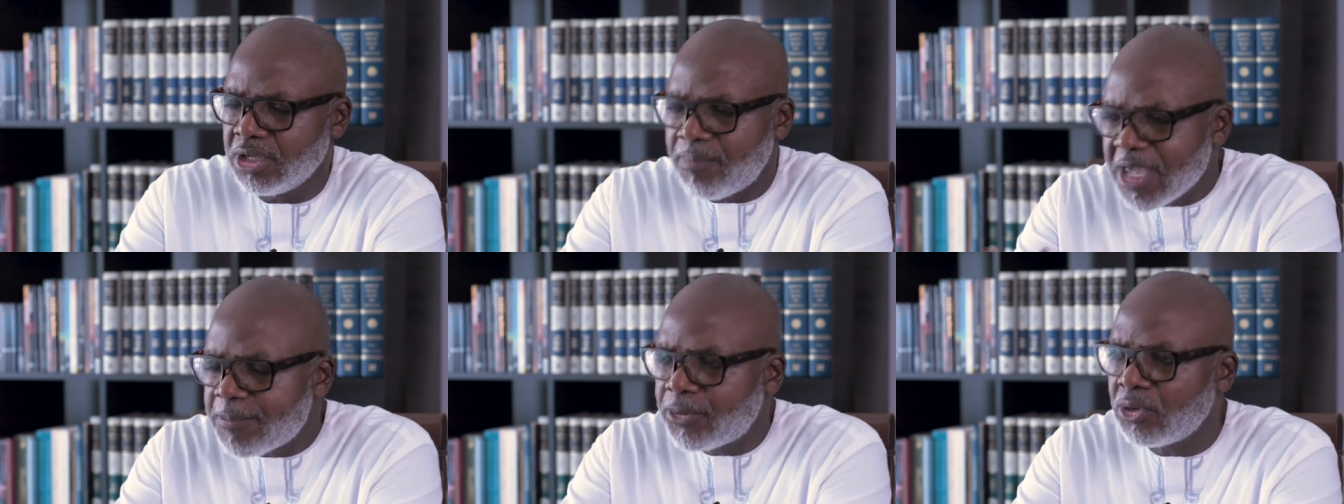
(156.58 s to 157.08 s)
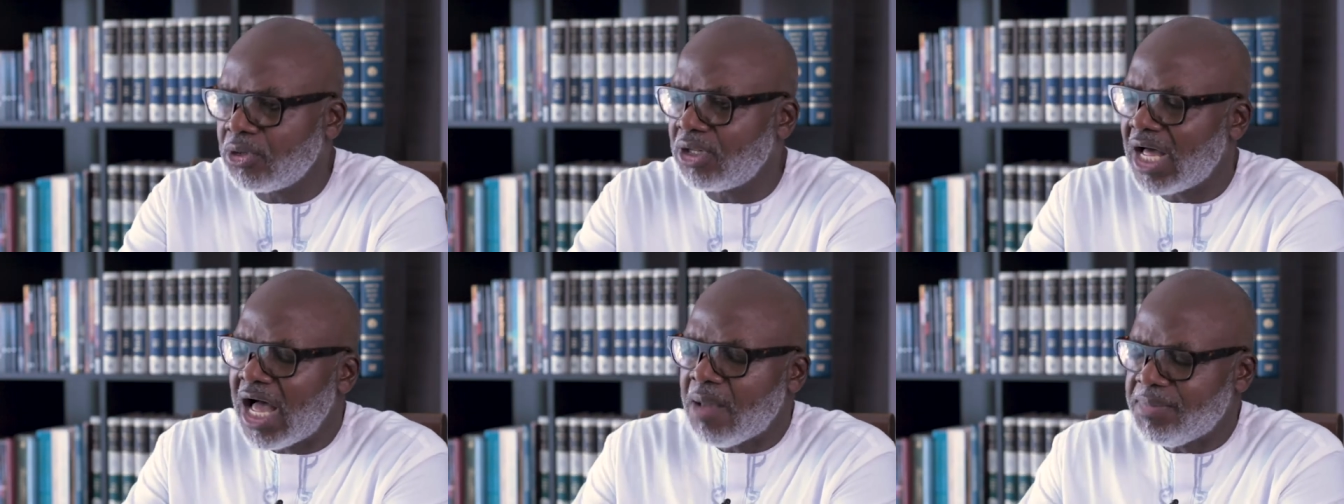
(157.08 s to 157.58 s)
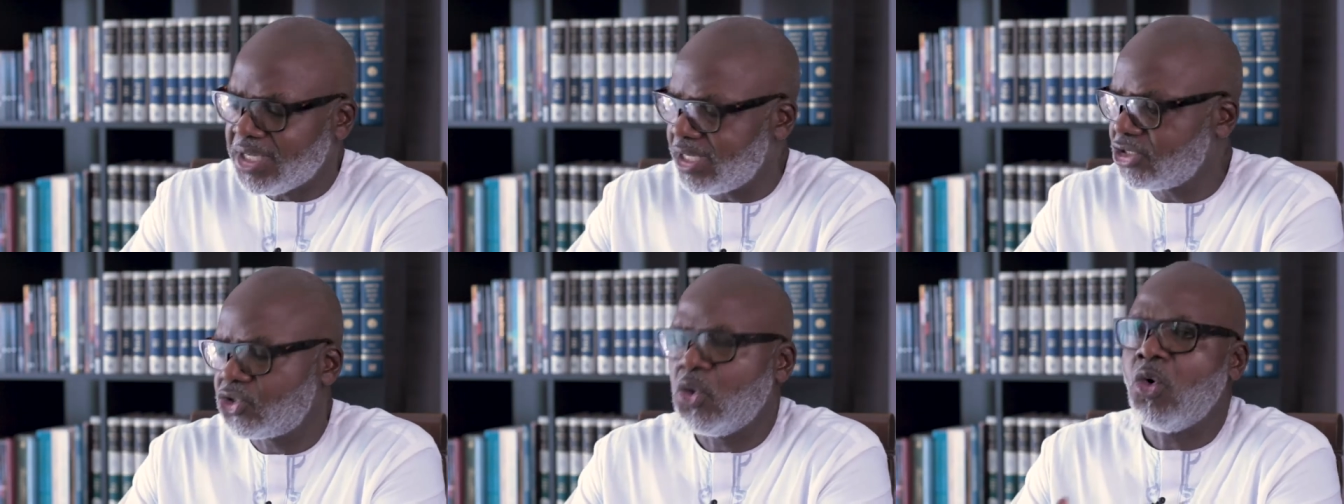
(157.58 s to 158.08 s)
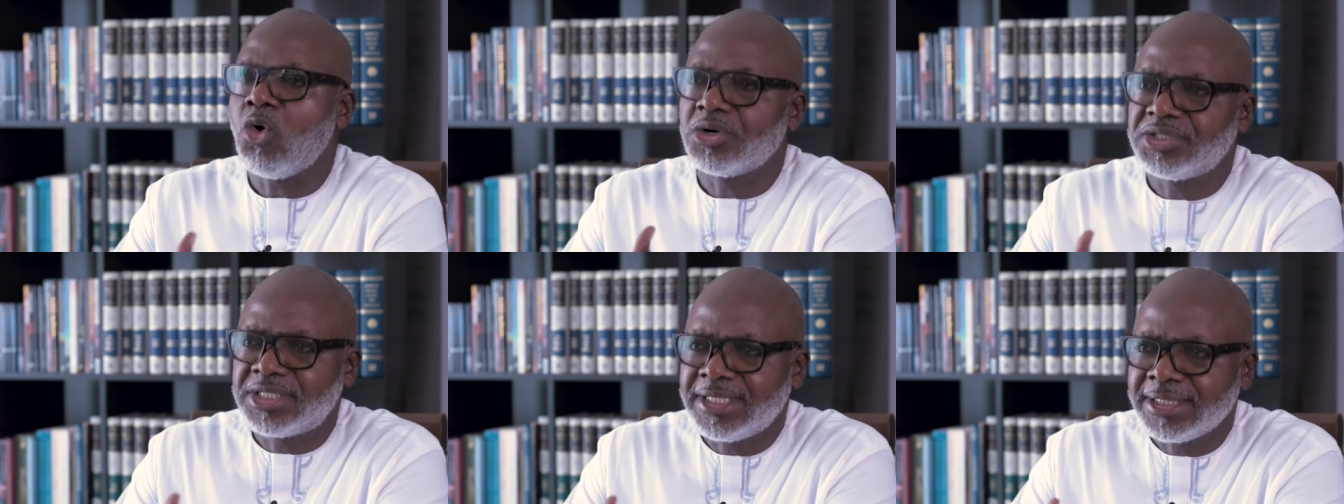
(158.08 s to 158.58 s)
People are beginning to hoard
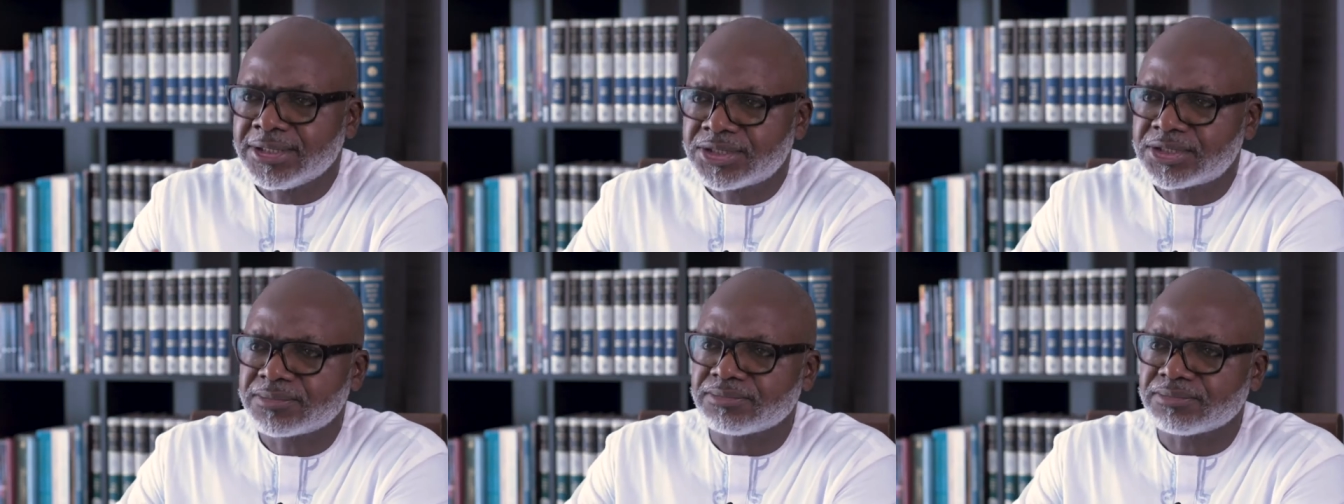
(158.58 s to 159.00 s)
things.